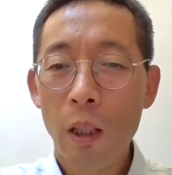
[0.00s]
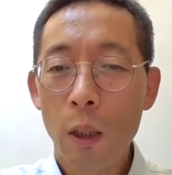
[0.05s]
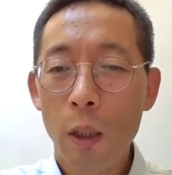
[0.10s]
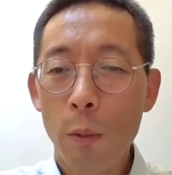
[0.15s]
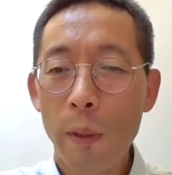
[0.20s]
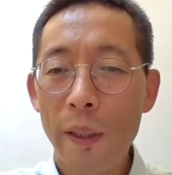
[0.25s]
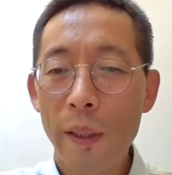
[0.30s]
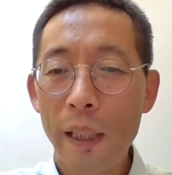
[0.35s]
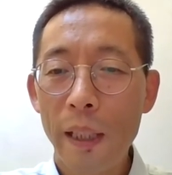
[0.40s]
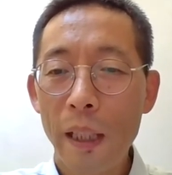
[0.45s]

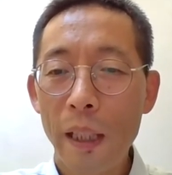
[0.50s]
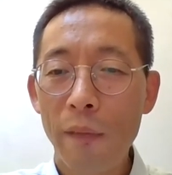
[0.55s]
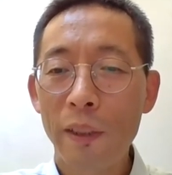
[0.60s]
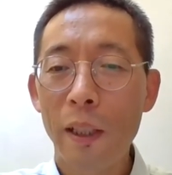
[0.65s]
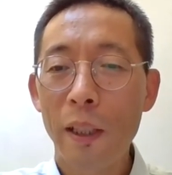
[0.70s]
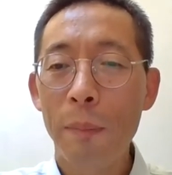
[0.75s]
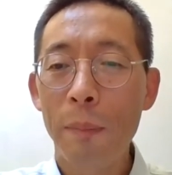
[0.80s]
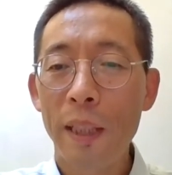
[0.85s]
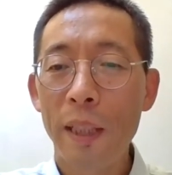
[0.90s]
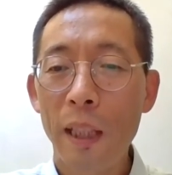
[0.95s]
received
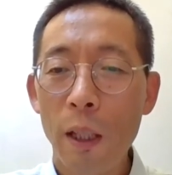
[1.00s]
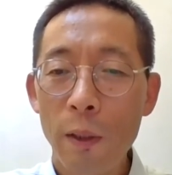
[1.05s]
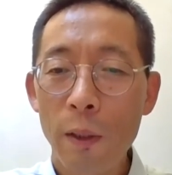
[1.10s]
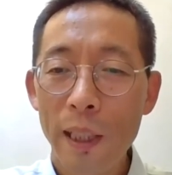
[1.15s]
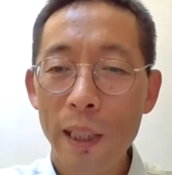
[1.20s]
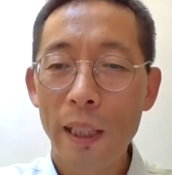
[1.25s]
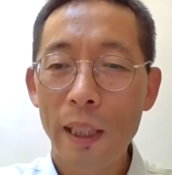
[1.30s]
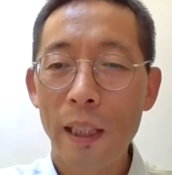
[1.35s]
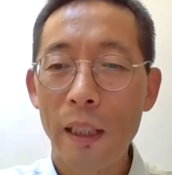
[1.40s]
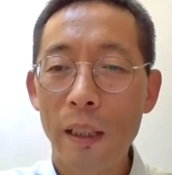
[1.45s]
a
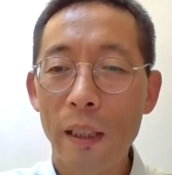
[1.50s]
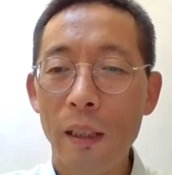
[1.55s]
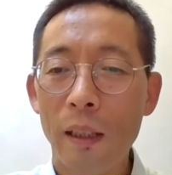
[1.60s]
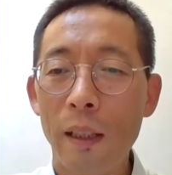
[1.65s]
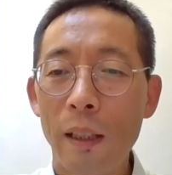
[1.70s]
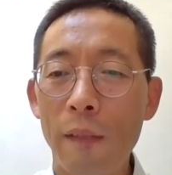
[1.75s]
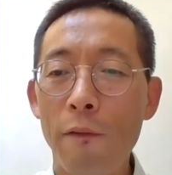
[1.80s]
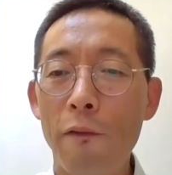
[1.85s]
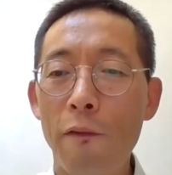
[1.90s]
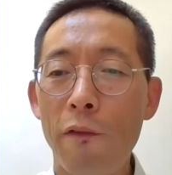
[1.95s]
PhD
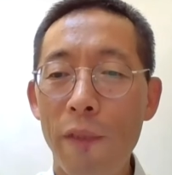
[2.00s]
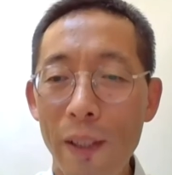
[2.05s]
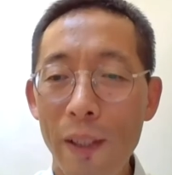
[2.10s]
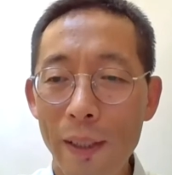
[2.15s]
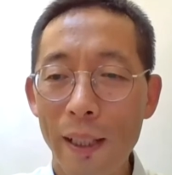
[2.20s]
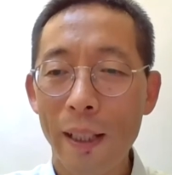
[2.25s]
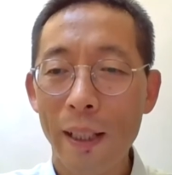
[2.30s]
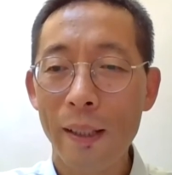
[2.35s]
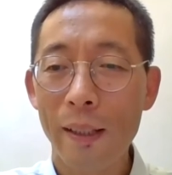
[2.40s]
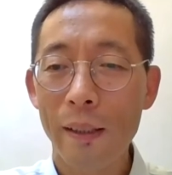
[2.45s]
in
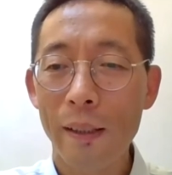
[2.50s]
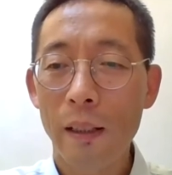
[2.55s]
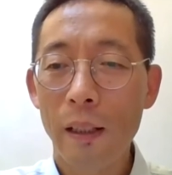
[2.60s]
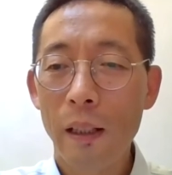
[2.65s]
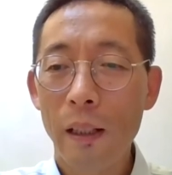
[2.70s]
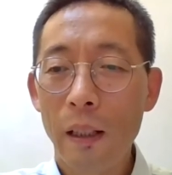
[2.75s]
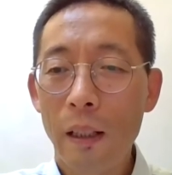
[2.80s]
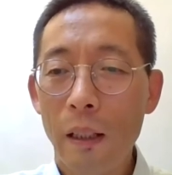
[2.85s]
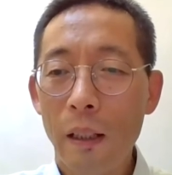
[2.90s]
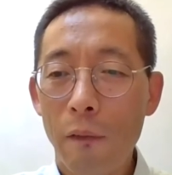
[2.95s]
physics
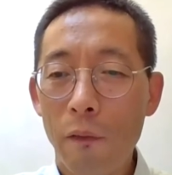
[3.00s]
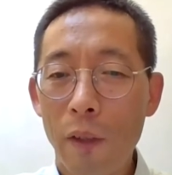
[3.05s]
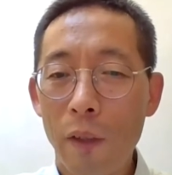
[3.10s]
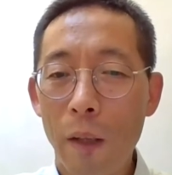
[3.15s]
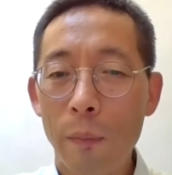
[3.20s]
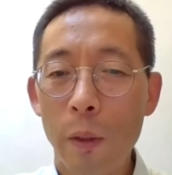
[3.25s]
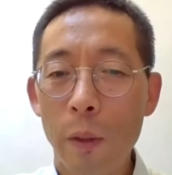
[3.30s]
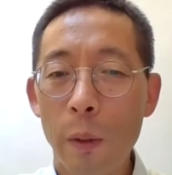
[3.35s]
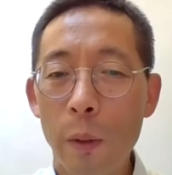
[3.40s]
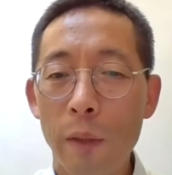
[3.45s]
from
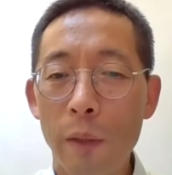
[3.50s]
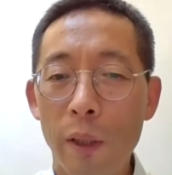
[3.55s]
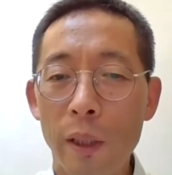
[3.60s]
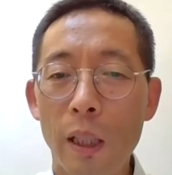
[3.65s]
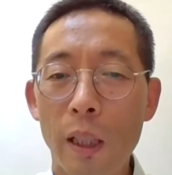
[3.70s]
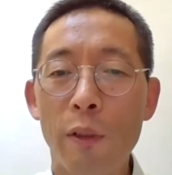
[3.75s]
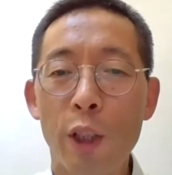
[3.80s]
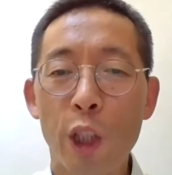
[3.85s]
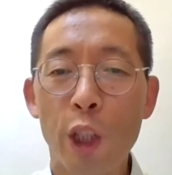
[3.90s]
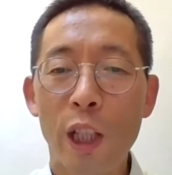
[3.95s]
the University
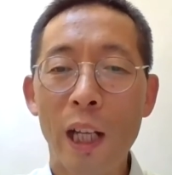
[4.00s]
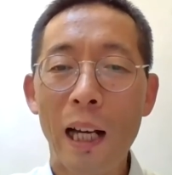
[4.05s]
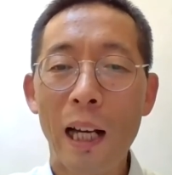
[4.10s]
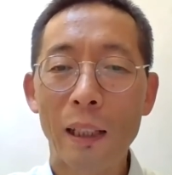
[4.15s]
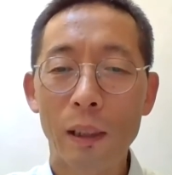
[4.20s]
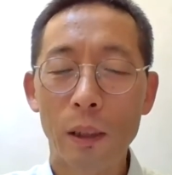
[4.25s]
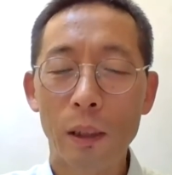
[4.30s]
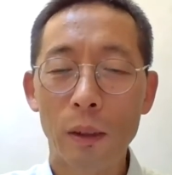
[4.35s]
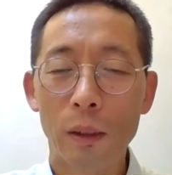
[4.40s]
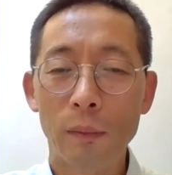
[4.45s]
of
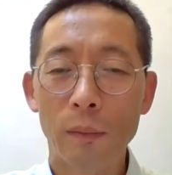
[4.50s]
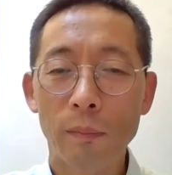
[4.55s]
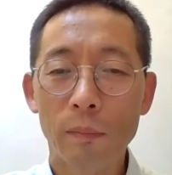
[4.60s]
Chicago.